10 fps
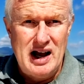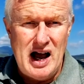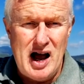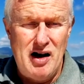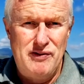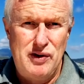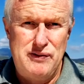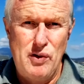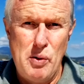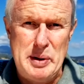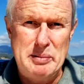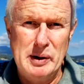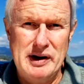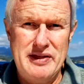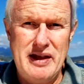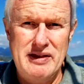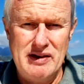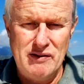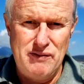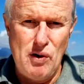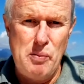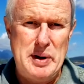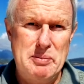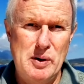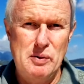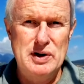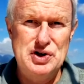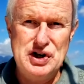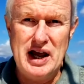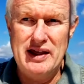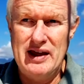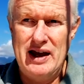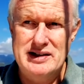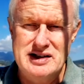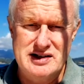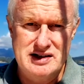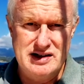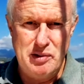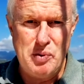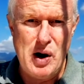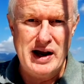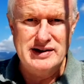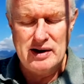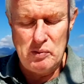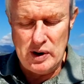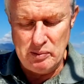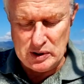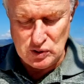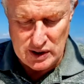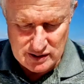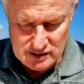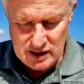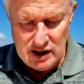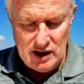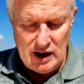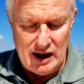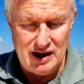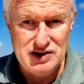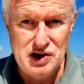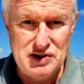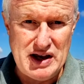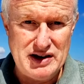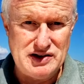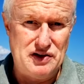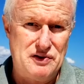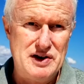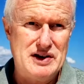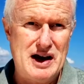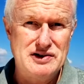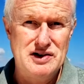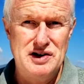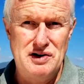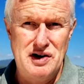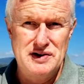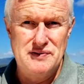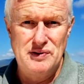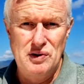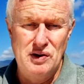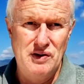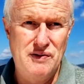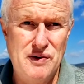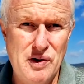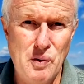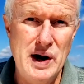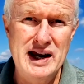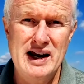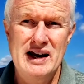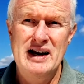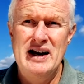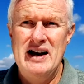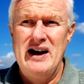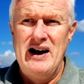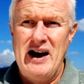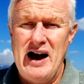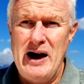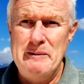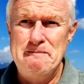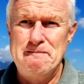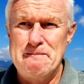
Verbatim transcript: uh, for four people, and then four people would share that the price somewhere between uh, 2,000 to 3,000 euros for for a week. Um,